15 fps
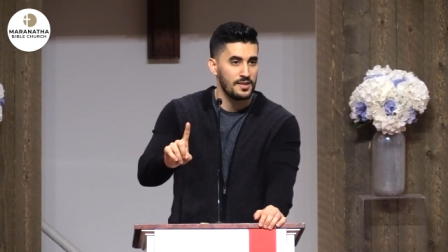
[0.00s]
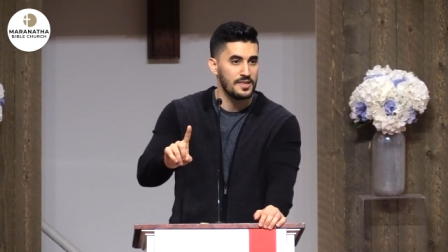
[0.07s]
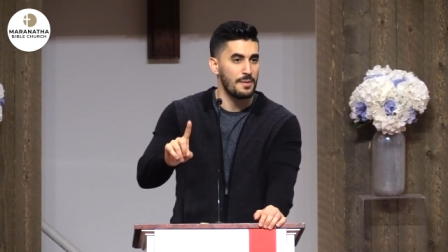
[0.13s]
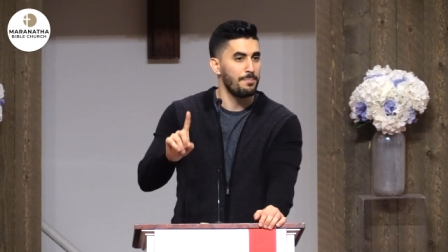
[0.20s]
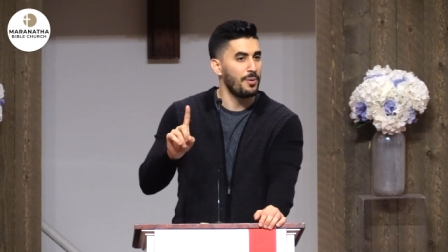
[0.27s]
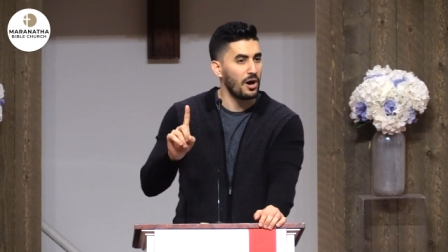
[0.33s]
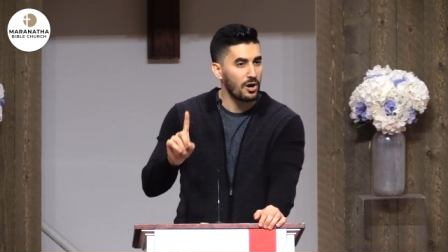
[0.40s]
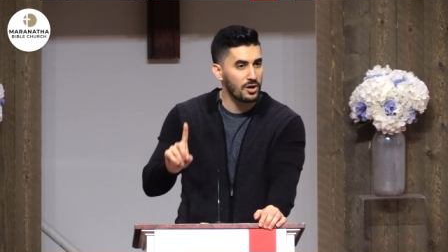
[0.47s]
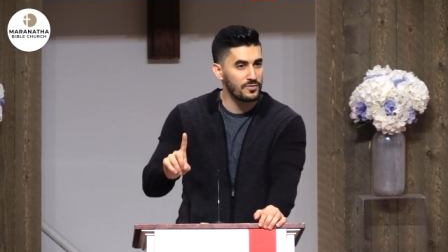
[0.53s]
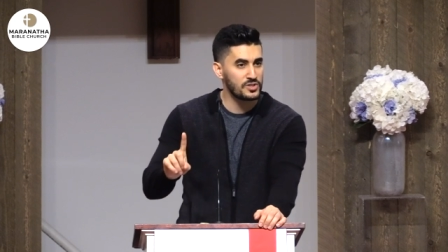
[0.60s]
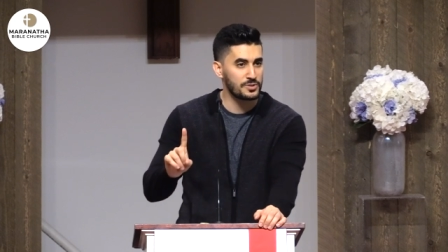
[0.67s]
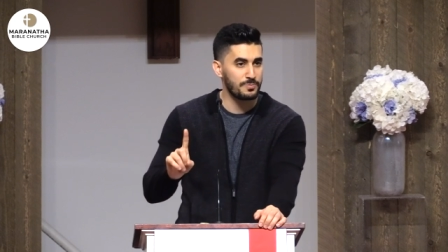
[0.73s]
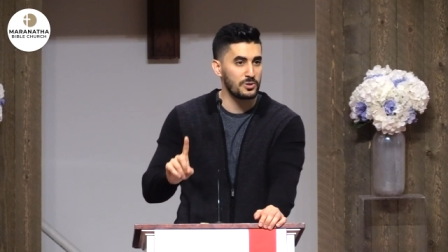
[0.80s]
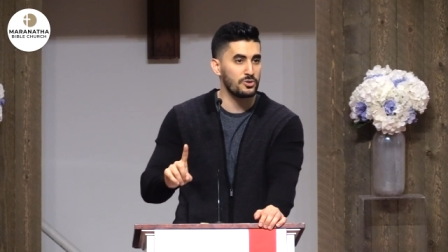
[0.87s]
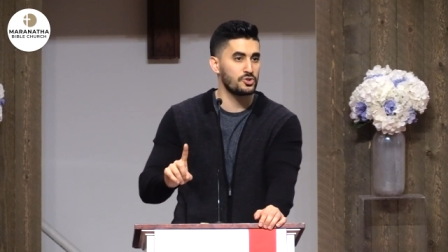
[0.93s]
that part of
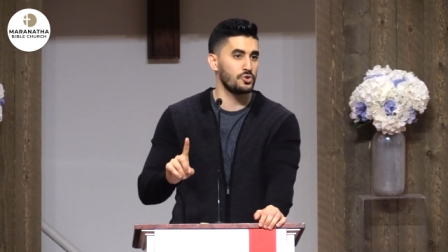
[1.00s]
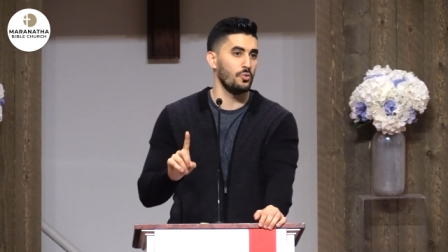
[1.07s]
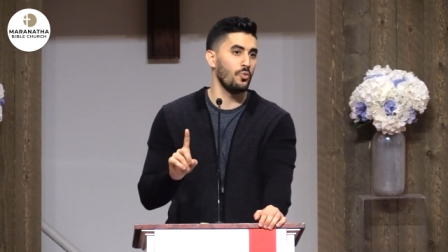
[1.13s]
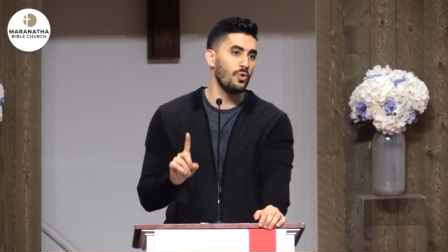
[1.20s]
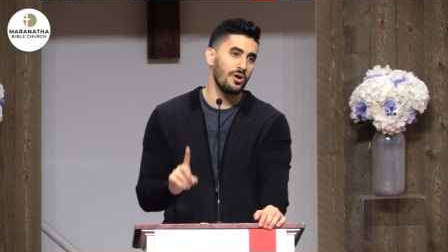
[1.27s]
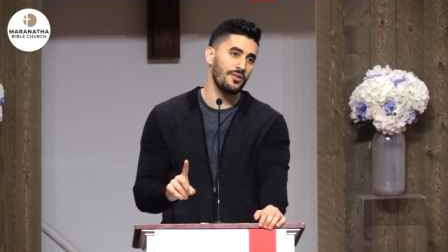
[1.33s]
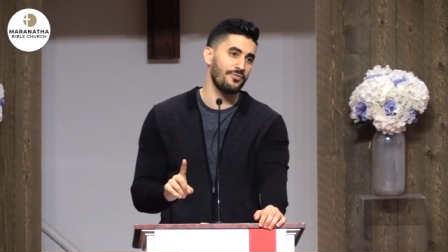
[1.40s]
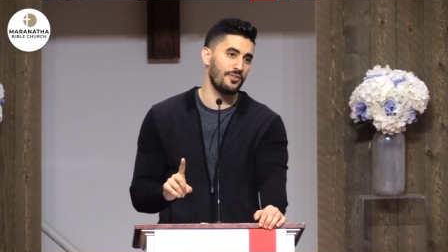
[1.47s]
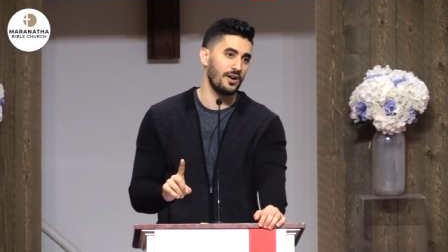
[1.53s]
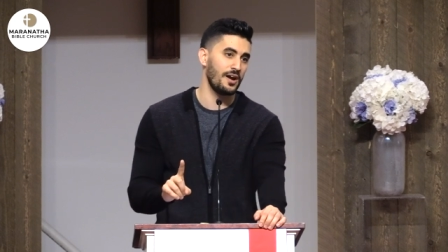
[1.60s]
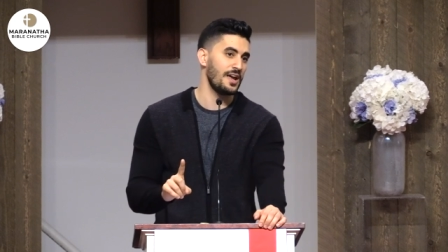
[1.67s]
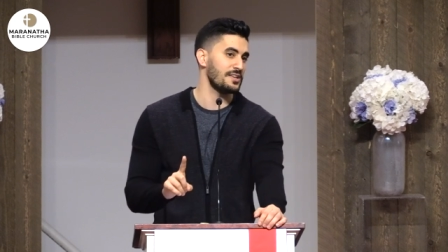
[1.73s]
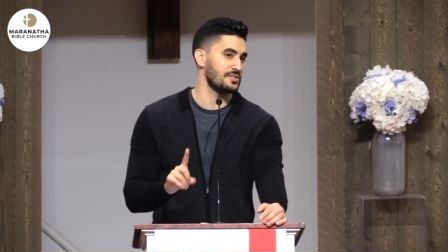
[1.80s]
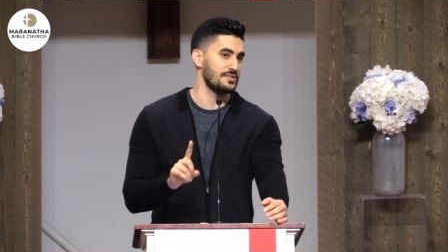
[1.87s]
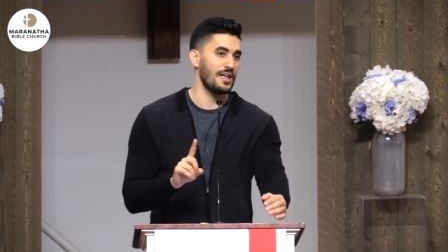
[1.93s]
spiritual warfare
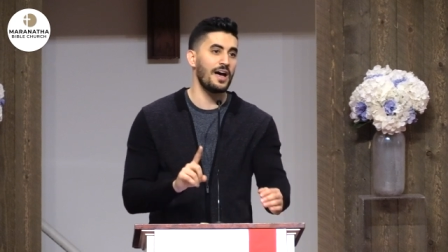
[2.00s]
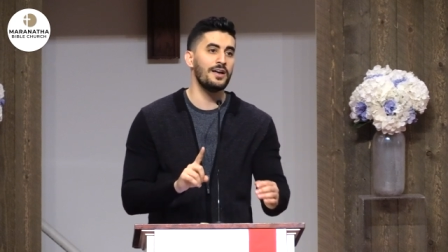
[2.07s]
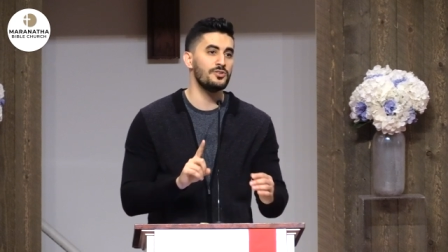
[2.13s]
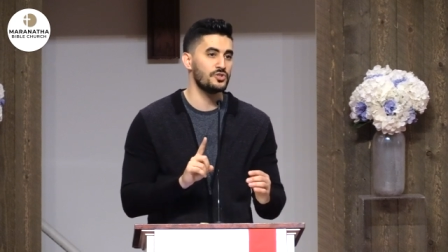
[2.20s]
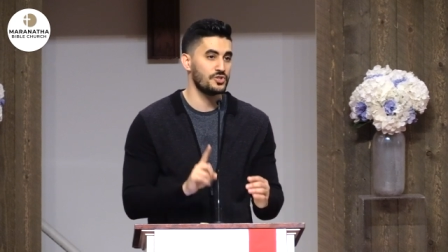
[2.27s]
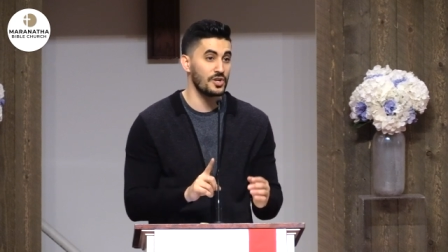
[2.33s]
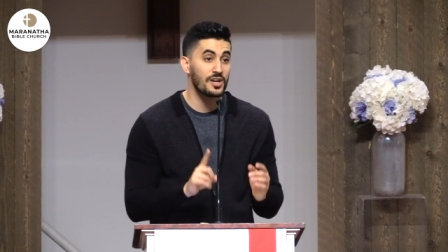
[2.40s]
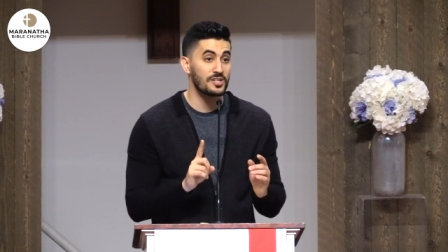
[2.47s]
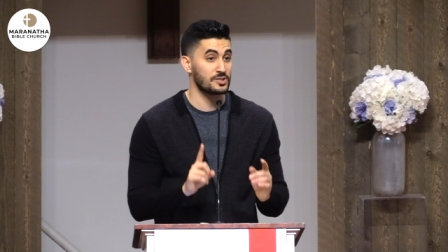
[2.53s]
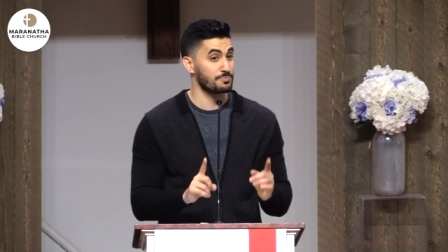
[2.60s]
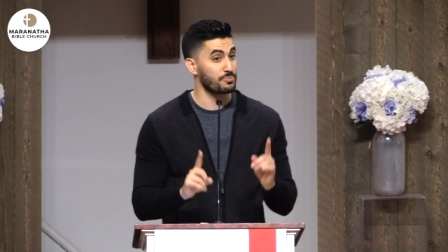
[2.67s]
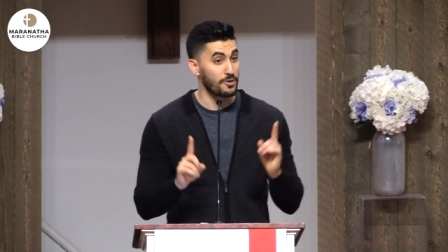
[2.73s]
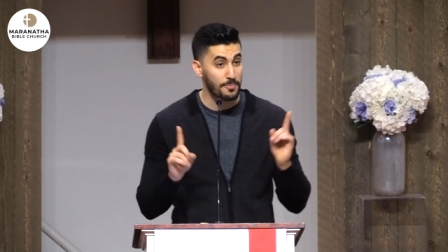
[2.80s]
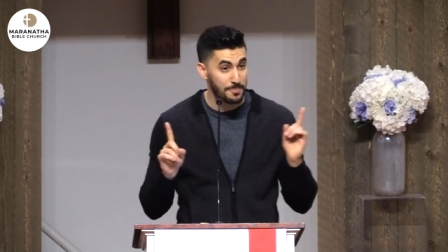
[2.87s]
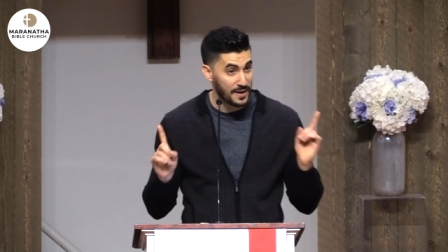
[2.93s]
is not
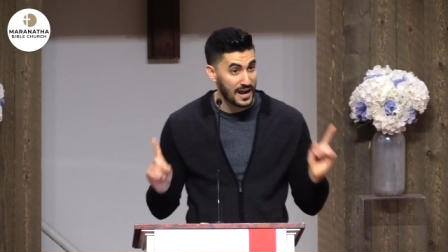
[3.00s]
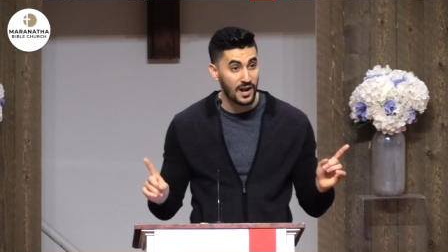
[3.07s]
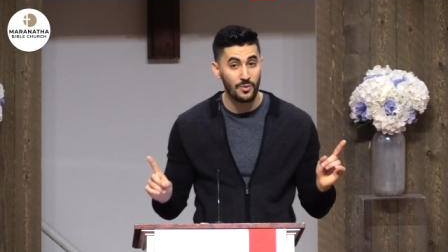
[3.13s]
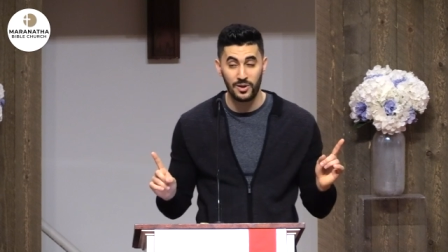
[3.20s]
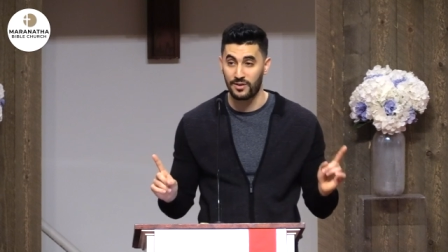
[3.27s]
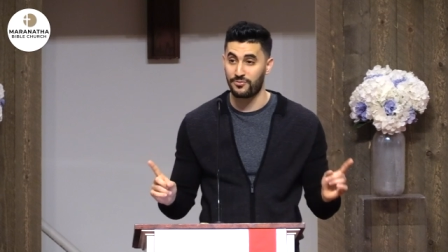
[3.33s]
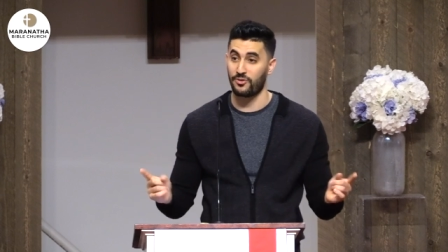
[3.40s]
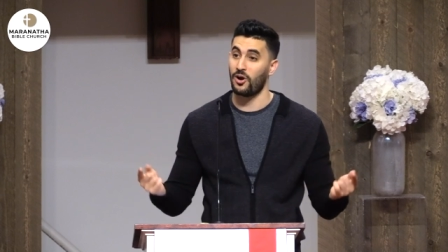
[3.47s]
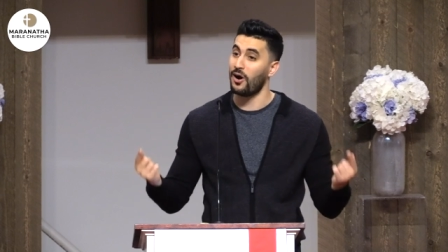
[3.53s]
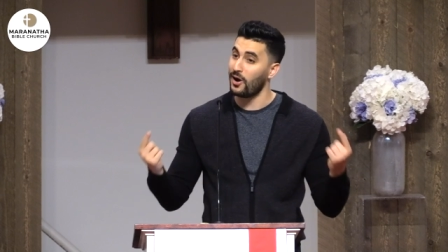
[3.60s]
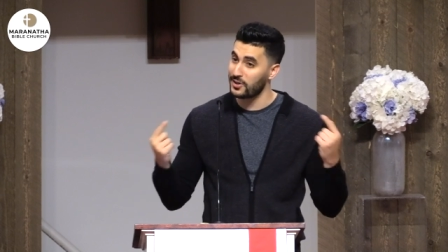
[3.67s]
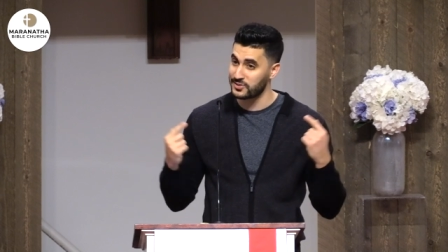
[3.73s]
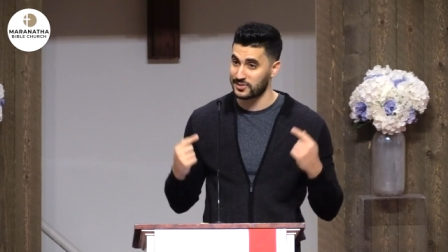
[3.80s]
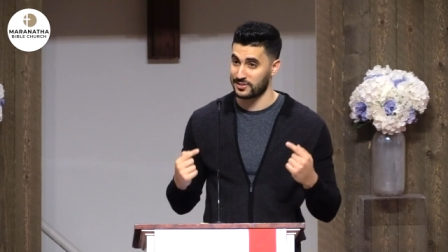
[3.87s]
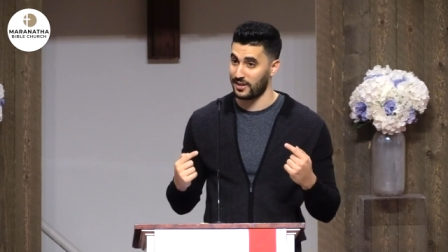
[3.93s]
just preparing for
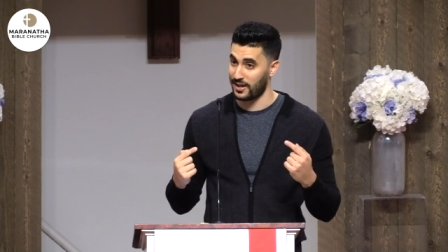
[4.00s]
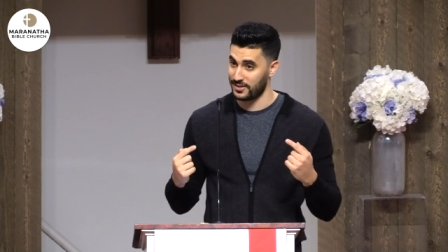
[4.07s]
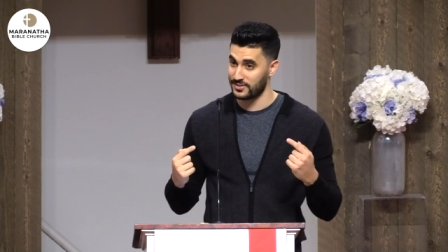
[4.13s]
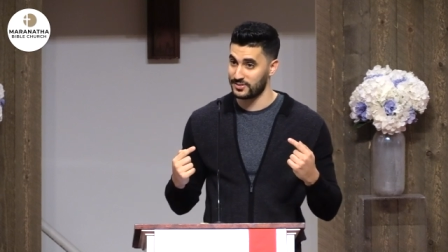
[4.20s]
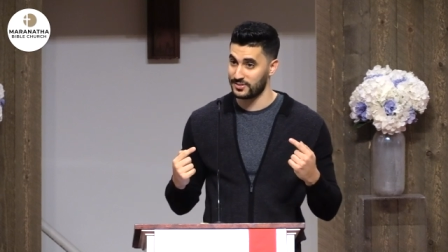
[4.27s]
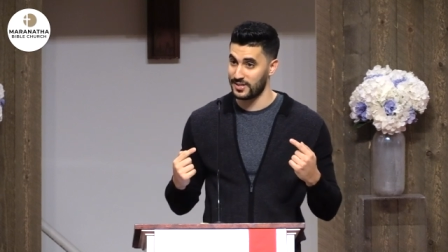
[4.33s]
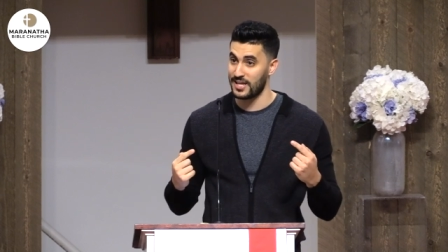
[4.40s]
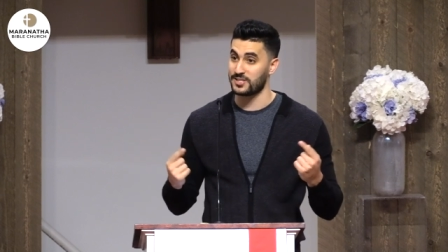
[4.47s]
onslaughts,